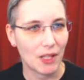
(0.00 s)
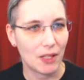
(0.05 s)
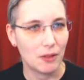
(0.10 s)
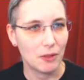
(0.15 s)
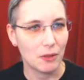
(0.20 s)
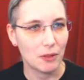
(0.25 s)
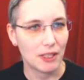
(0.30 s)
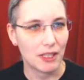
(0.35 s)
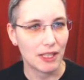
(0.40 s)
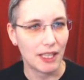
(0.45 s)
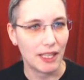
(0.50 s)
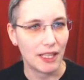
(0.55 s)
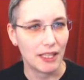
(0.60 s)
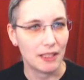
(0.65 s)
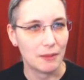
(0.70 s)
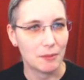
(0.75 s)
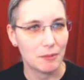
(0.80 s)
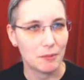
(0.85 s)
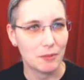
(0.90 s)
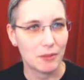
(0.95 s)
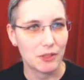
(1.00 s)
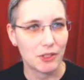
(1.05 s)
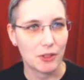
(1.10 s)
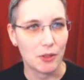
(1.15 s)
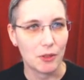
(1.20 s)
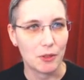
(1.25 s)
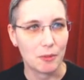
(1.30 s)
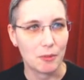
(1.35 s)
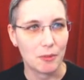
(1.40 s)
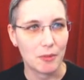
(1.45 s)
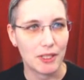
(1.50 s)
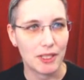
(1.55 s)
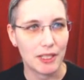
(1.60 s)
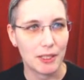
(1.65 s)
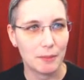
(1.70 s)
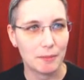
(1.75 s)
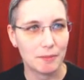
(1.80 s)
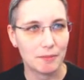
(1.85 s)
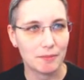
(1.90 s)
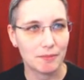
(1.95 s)
Okay, so
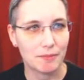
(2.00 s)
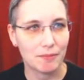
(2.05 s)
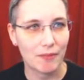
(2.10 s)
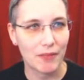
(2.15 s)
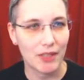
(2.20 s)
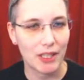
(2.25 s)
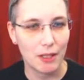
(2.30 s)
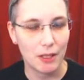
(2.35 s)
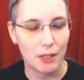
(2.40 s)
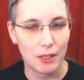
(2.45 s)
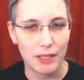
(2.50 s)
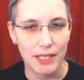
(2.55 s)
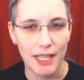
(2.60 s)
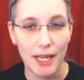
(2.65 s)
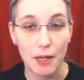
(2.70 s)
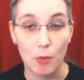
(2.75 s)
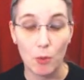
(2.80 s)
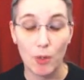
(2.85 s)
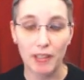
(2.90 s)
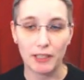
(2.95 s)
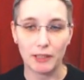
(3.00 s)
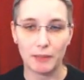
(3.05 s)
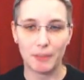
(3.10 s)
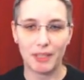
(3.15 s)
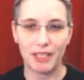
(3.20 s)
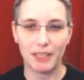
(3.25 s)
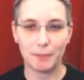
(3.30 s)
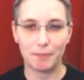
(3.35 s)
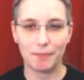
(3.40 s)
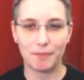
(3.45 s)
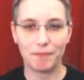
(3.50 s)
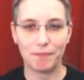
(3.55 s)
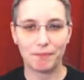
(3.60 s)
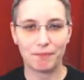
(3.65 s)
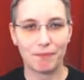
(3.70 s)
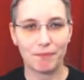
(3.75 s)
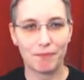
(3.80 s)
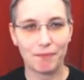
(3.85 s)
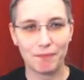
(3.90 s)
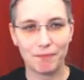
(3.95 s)
um, yeah, well, um,
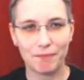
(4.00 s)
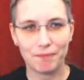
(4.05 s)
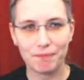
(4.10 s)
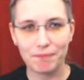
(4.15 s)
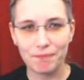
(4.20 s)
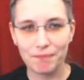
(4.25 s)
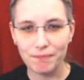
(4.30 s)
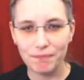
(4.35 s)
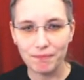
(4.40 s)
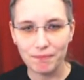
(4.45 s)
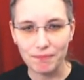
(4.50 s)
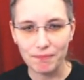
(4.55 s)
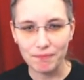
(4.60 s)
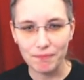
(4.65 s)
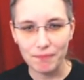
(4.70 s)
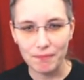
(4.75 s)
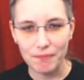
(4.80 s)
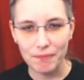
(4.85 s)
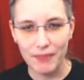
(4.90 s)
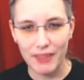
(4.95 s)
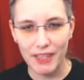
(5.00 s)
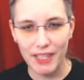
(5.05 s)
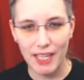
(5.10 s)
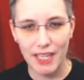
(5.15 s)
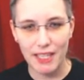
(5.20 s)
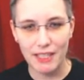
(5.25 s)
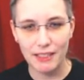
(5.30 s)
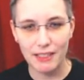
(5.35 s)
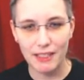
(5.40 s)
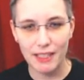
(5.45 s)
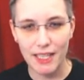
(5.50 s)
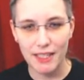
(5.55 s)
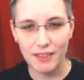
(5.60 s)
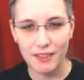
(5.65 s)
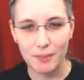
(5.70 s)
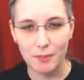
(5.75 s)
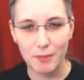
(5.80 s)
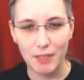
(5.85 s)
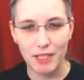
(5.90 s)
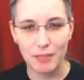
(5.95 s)
then
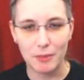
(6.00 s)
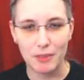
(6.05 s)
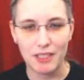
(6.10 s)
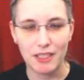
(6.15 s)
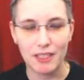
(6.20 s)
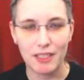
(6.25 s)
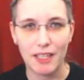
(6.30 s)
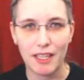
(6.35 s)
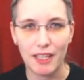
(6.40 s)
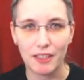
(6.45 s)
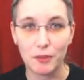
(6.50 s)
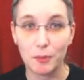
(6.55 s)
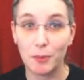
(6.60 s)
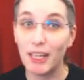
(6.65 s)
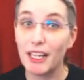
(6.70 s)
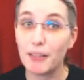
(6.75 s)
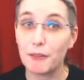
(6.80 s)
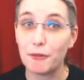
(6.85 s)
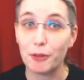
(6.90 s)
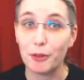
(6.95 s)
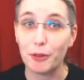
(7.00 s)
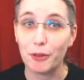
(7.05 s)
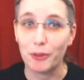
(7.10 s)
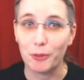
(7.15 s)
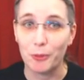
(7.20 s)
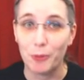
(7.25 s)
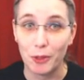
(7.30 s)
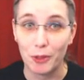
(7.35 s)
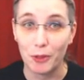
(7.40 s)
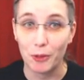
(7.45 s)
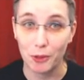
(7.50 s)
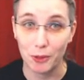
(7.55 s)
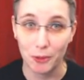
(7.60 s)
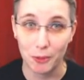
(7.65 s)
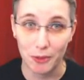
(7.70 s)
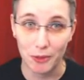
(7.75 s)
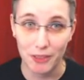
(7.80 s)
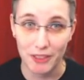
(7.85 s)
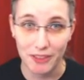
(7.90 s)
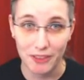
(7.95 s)
let's maybe explain first what
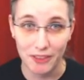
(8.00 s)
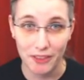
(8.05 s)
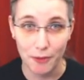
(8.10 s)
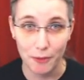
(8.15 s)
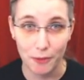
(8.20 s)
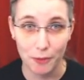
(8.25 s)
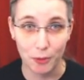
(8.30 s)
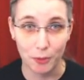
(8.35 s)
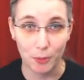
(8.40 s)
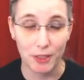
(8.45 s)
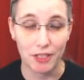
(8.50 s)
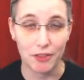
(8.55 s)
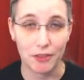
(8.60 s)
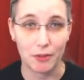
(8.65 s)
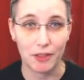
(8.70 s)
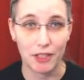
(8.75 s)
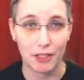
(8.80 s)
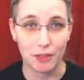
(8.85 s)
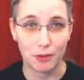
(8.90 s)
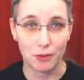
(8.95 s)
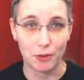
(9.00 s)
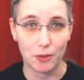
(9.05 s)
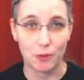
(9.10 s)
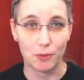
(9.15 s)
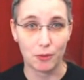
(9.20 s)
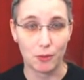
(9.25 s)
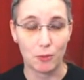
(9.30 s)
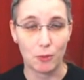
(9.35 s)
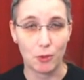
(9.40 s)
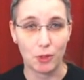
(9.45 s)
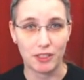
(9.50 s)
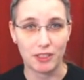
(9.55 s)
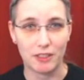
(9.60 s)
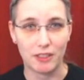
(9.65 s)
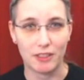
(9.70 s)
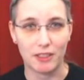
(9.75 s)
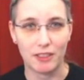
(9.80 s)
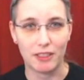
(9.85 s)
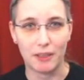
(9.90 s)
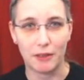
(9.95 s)
Octoprint is in the first place so that you know from what
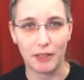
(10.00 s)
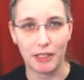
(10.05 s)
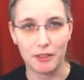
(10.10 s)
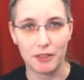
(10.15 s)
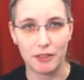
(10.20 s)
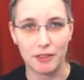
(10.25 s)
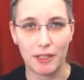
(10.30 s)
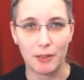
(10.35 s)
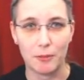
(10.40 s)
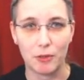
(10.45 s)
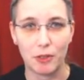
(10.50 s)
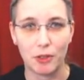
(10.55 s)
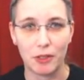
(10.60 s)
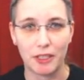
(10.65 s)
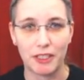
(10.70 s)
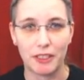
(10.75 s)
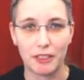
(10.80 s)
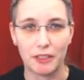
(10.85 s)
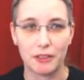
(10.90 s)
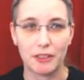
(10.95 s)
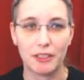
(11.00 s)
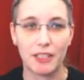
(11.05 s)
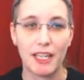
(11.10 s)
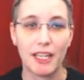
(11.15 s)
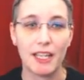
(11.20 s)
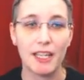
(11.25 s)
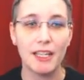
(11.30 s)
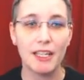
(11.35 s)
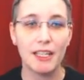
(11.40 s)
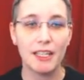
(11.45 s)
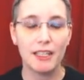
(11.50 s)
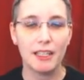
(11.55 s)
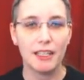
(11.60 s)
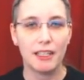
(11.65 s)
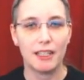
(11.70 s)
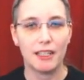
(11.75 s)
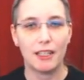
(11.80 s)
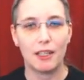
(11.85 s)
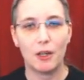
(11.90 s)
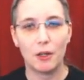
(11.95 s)
uh, direction I'm talking here today.
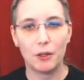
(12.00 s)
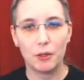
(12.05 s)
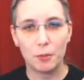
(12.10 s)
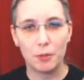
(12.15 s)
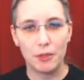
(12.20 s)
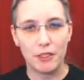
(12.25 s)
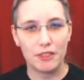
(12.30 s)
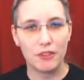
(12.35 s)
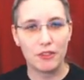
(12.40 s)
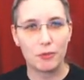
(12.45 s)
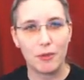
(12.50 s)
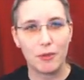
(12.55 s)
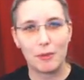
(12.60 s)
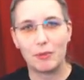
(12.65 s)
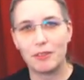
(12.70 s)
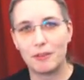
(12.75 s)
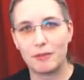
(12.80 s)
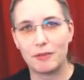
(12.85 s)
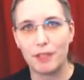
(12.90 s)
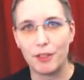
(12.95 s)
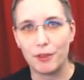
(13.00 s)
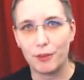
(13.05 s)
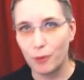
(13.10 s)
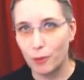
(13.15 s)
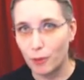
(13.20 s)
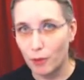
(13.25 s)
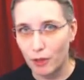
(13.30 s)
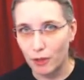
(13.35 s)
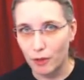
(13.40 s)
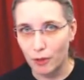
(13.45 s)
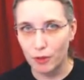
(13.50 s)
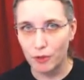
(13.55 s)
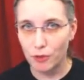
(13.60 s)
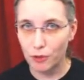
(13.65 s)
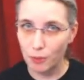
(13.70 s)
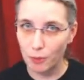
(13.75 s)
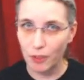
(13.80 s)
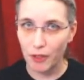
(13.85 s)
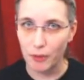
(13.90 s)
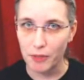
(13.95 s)
Uh, Octoprint is a web interface for
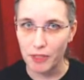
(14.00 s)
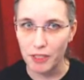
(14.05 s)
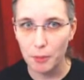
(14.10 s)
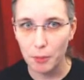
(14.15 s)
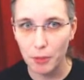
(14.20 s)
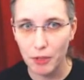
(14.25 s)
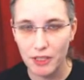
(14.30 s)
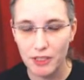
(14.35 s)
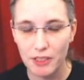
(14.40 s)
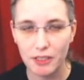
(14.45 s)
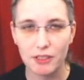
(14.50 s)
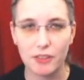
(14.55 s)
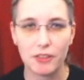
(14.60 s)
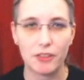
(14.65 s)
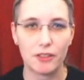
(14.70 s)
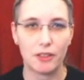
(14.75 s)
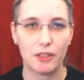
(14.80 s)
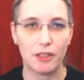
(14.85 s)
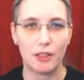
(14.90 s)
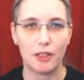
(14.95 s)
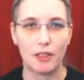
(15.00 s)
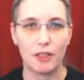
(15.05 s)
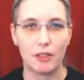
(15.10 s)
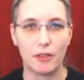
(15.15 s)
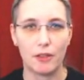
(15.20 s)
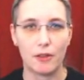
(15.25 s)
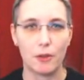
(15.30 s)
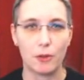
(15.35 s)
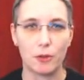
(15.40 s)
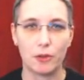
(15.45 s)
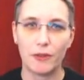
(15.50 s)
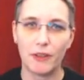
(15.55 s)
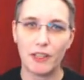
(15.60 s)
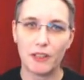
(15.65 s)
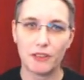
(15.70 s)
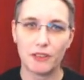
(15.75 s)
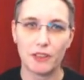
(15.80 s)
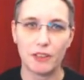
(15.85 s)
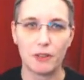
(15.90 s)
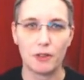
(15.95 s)
consumer 3D printers, uh, those
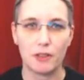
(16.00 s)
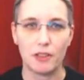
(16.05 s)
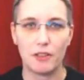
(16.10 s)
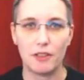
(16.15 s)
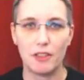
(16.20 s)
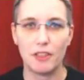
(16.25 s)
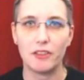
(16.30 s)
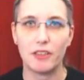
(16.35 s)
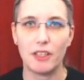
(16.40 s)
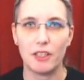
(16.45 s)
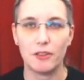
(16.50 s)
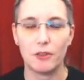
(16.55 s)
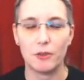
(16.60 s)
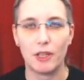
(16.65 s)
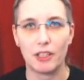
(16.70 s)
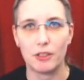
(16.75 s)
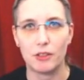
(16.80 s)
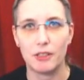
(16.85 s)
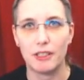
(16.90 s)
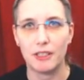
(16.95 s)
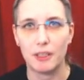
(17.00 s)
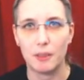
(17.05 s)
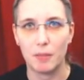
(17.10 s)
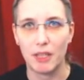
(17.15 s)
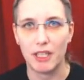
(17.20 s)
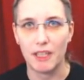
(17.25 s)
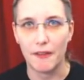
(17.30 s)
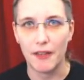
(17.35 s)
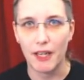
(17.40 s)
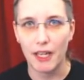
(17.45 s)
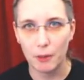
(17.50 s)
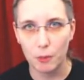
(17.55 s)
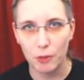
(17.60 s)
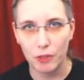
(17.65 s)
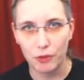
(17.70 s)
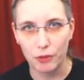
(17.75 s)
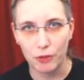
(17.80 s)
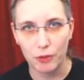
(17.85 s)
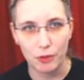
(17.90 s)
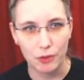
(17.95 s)
things that uh, these days you actually can buy in the
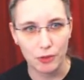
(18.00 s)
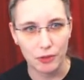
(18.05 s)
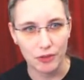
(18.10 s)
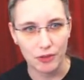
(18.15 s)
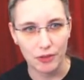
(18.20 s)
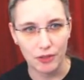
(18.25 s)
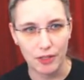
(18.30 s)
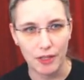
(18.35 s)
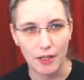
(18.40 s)
hardware stores.